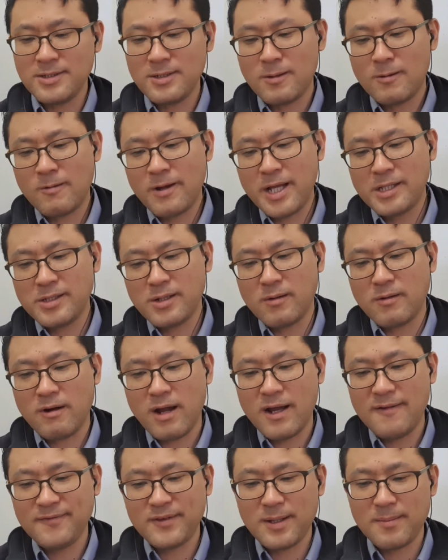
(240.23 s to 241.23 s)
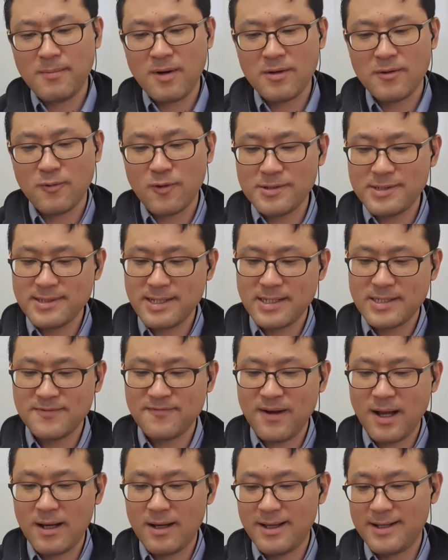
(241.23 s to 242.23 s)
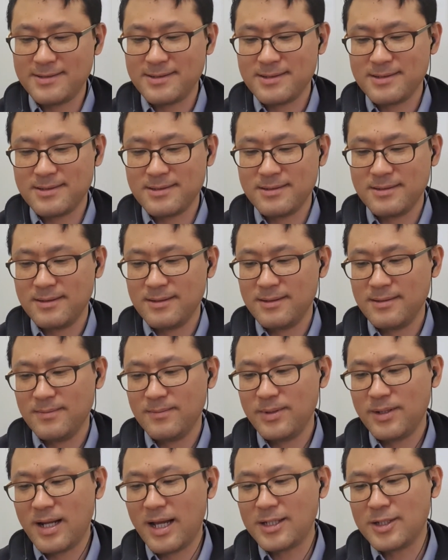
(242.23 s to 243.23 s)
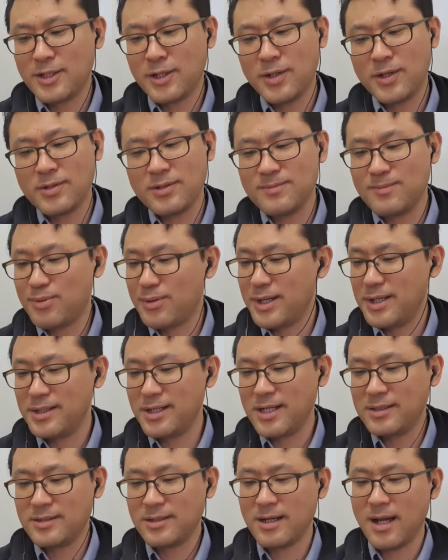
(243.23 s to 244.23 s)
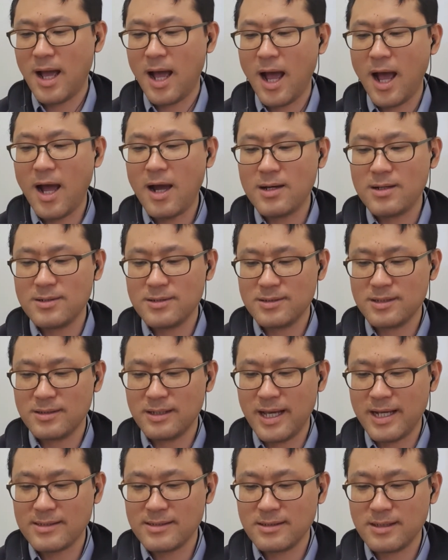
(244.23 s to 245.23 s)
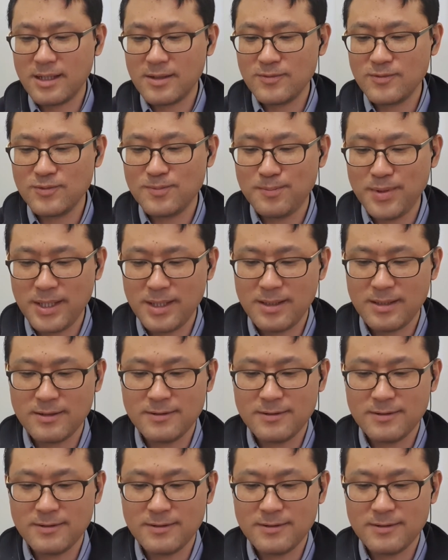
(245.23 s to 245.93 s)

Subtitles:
already arrived at Roncesvalles, but I couldn't predict how the next day would be.